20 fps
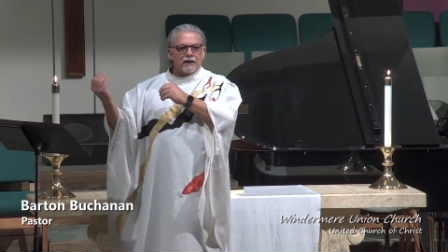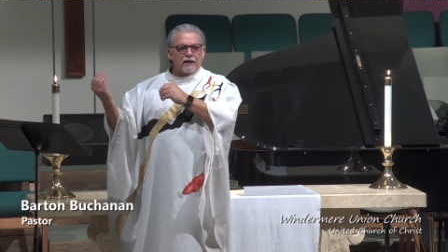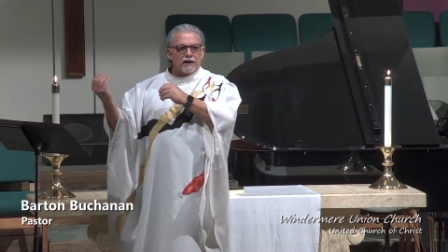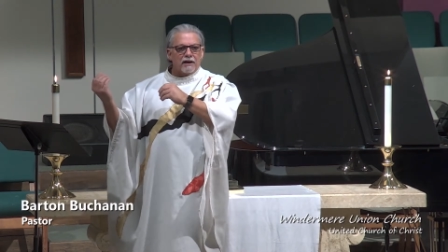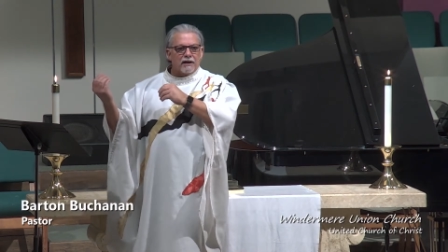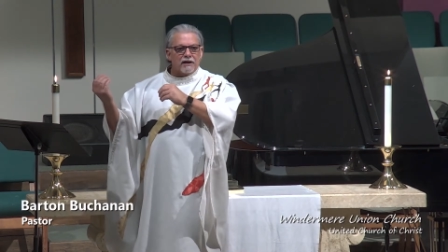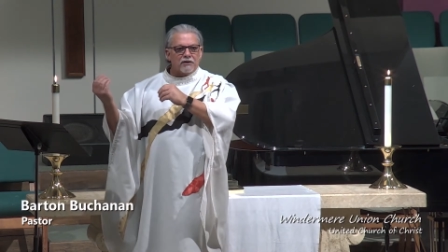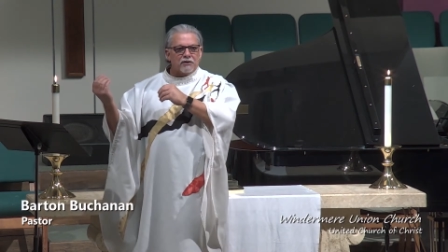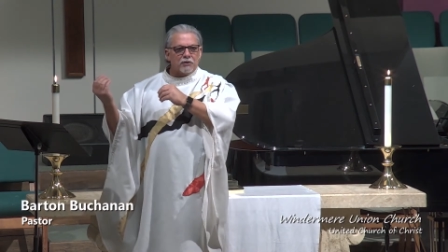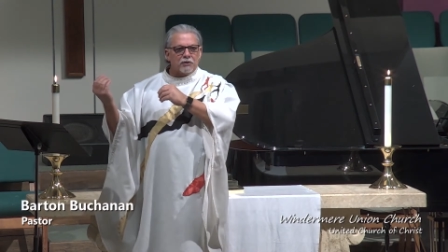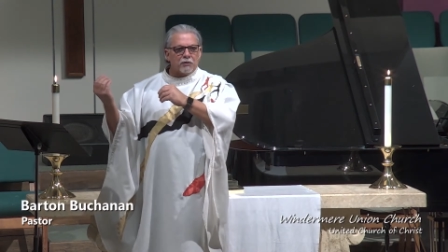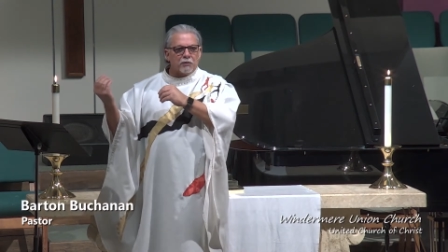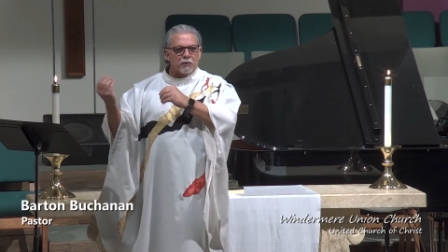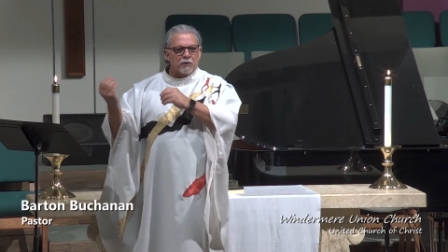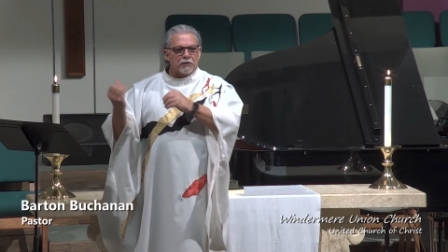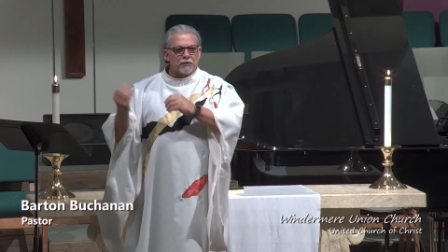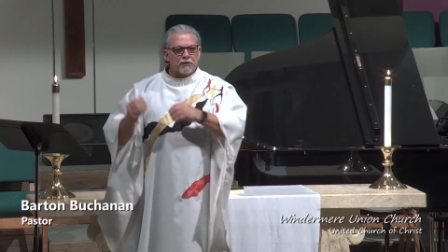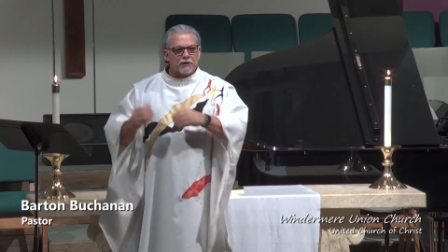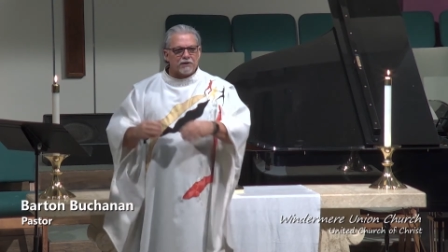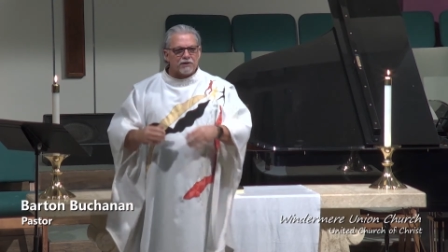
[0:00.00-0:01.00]
into the
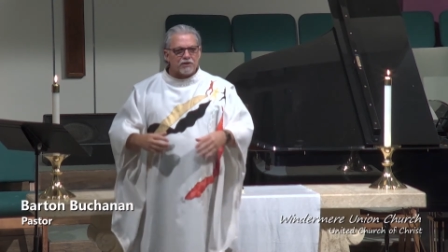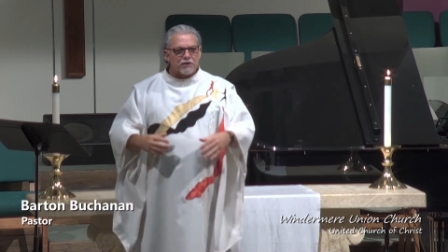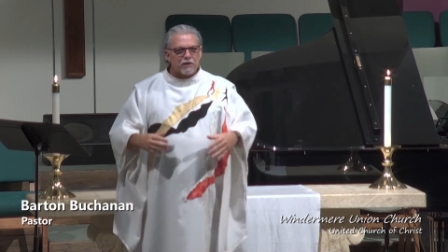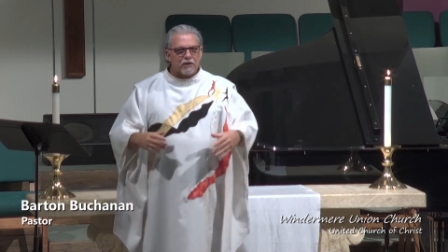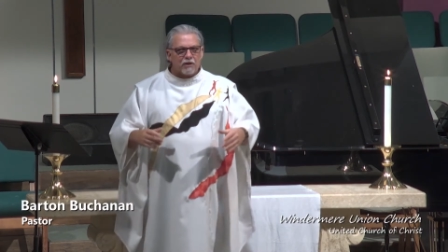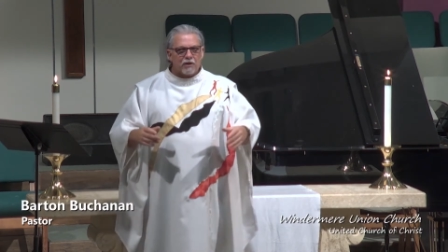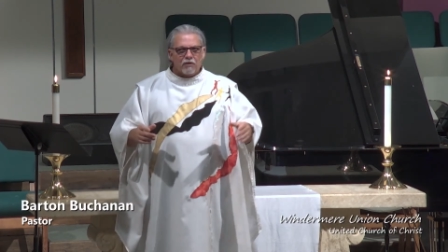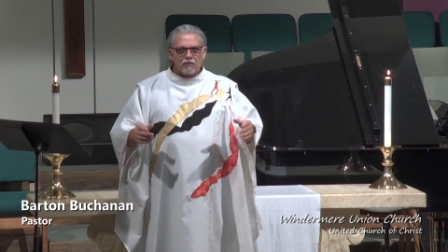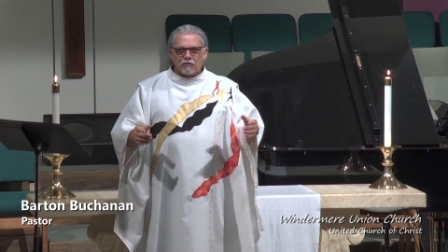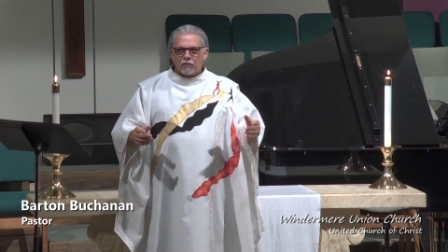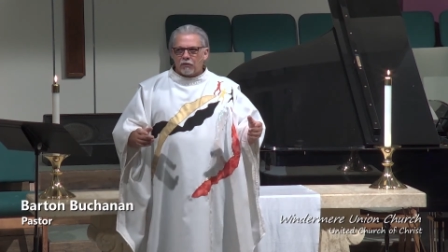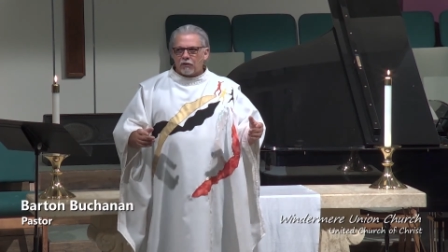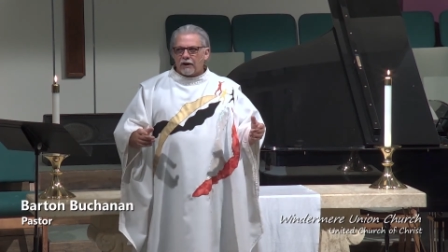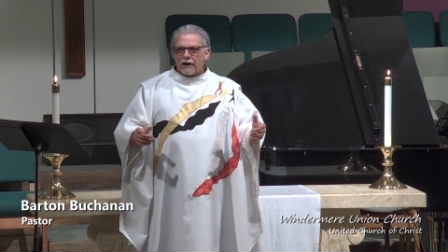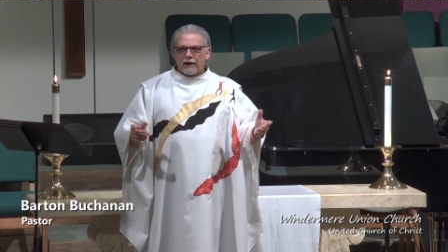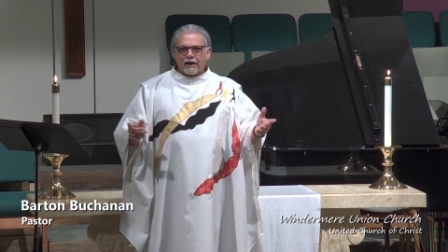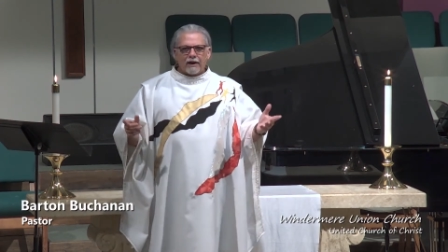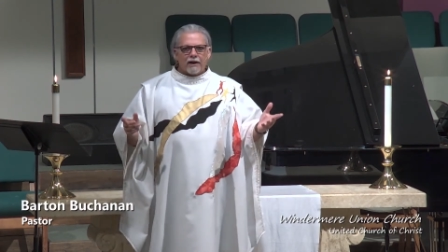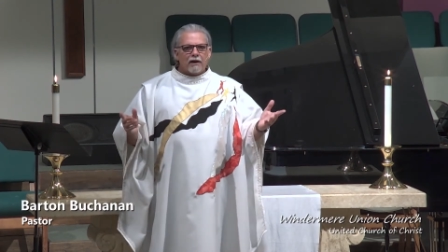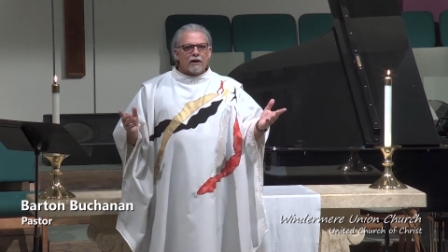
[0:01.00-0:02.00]
wilderness for
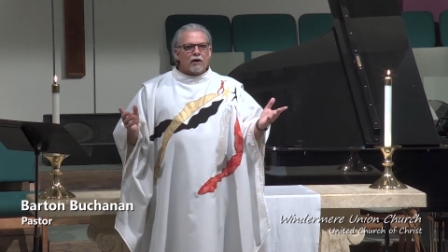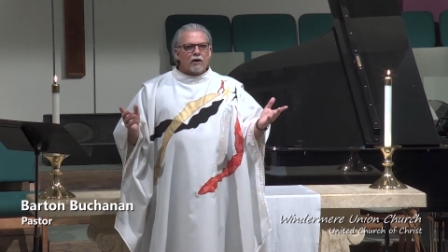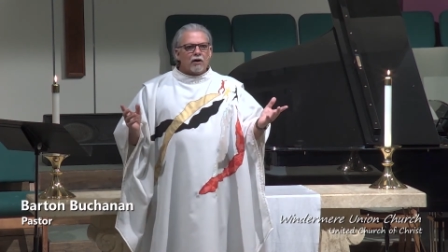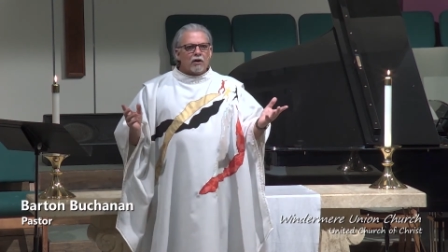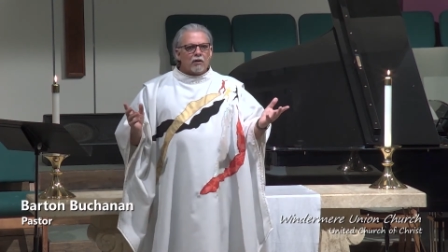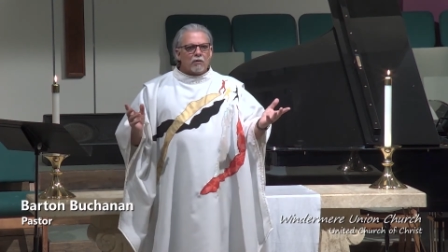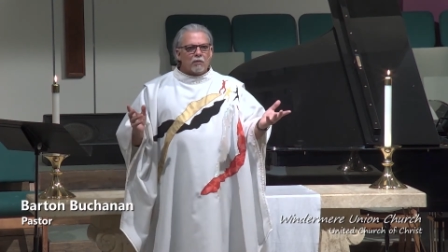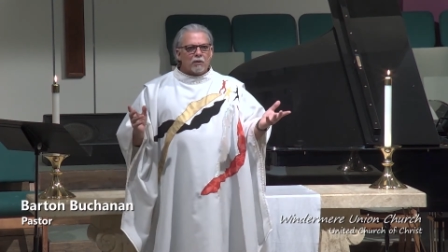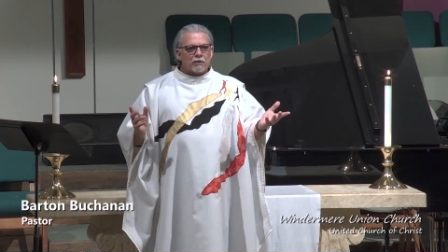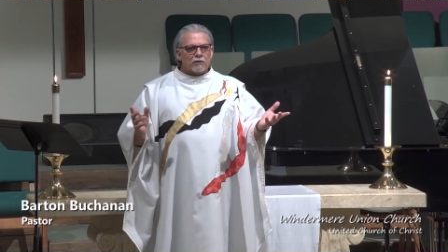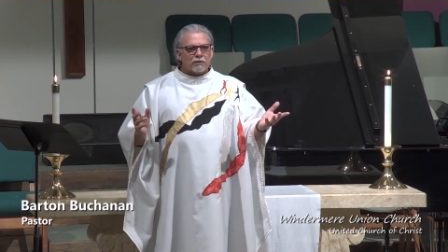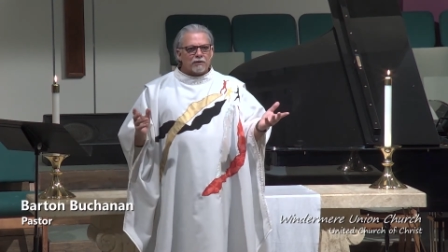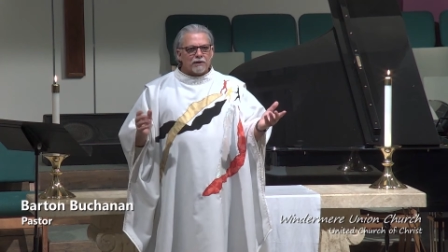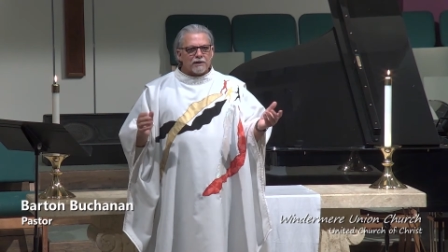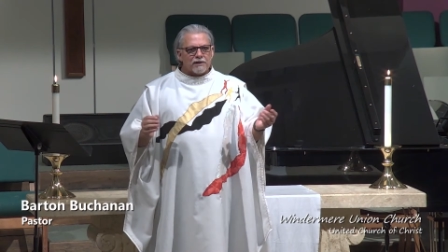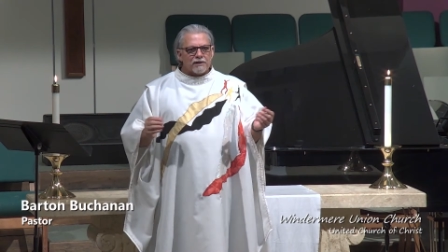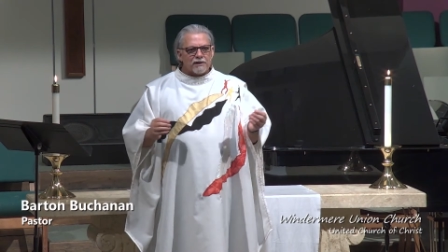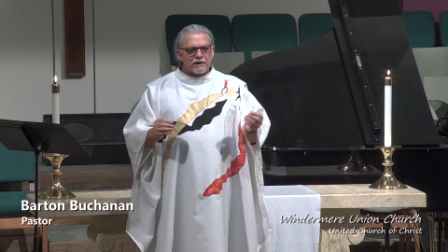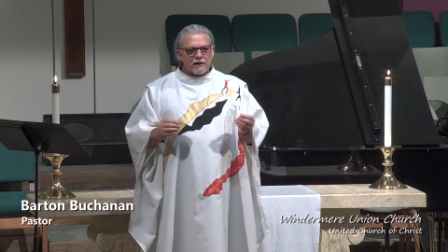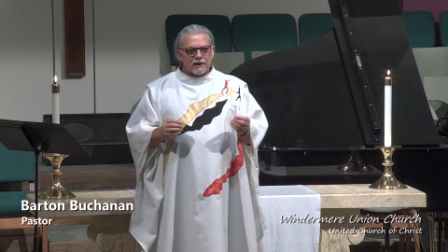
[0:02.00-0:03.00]
a
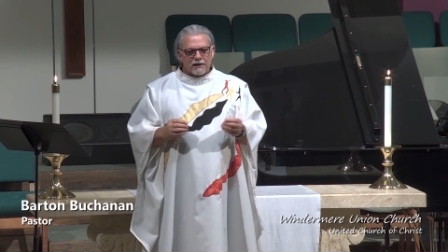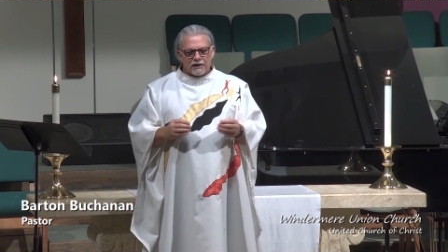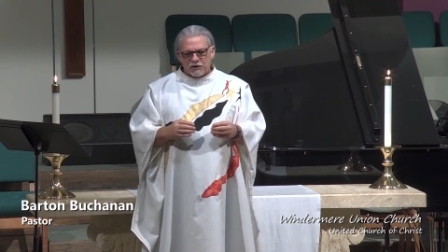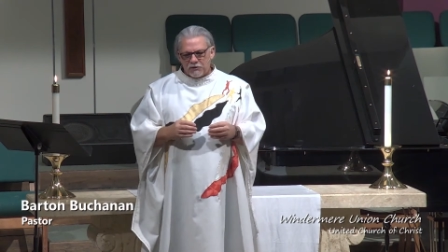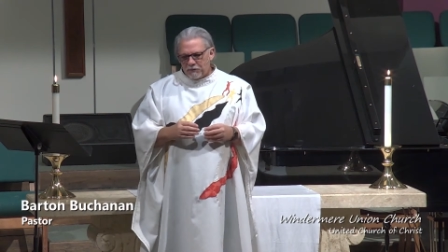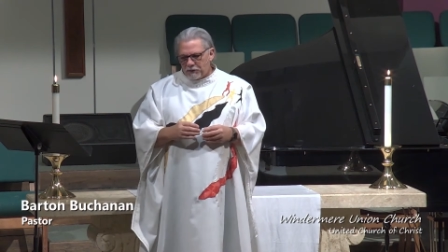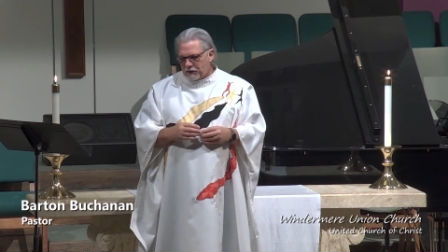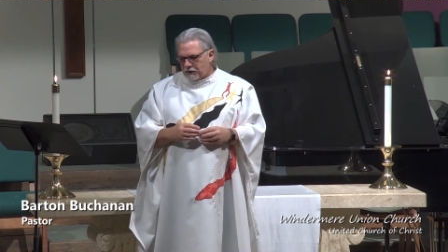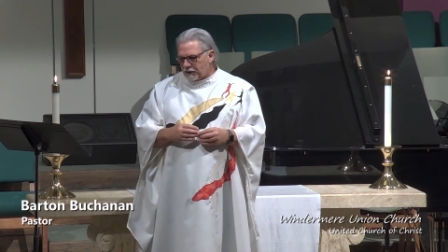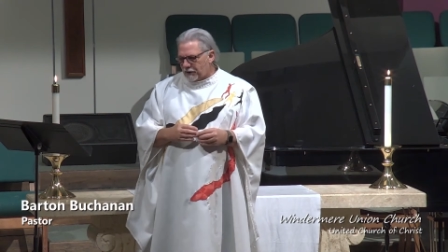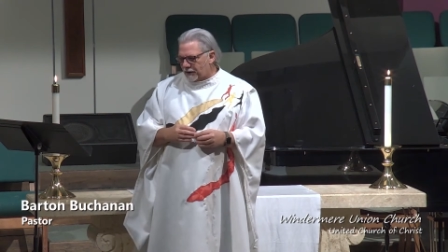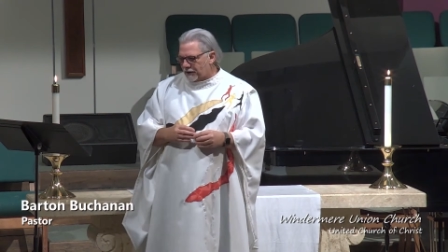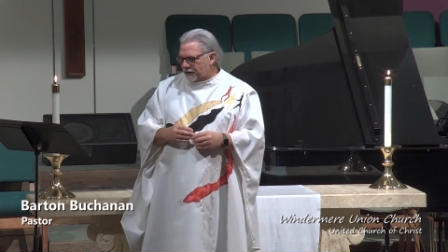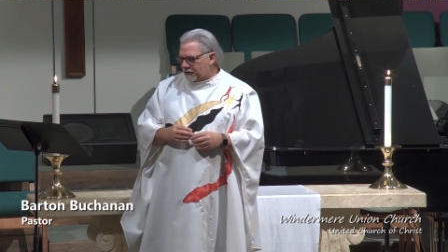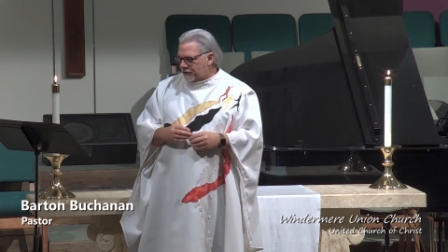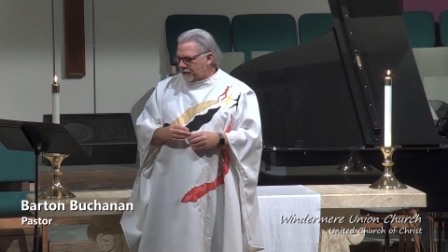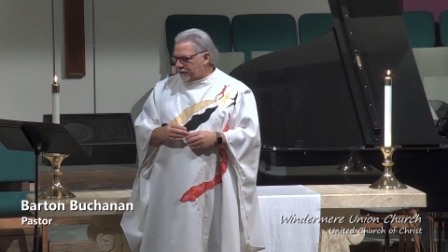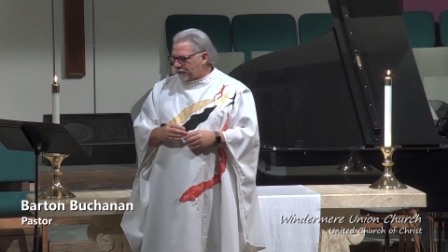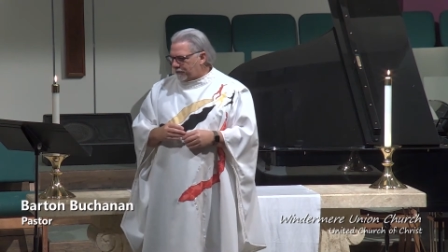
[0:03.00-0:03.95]
wilderness experience.